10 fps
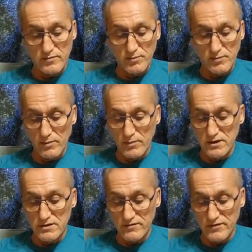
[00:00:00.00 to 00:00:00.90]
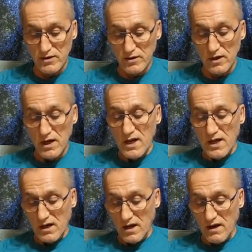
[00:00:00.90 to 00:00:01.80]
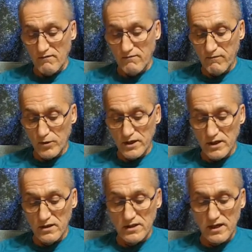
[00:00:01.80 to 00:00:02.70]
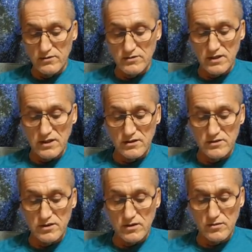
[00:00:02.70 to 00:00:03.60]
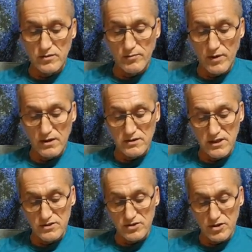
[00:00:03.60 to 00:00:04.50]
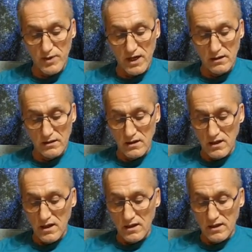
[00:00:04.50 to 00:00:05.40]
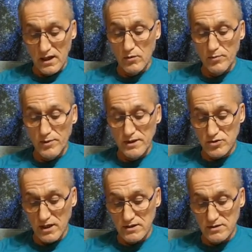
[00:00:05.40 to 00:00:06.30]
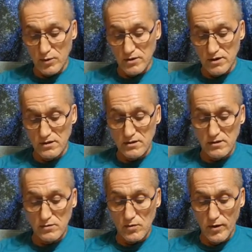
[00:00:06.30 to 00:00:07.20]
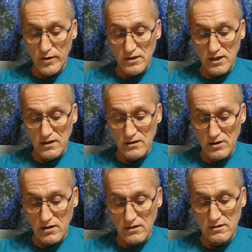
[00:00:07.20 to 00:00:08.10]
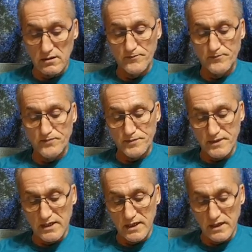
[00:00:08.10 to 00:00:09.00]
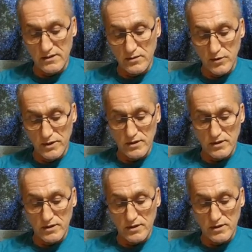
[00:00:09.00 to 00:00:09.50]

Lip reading: together with the portraits, for the secret temple has completely fulfilled its usefulness, is now to be dissolved.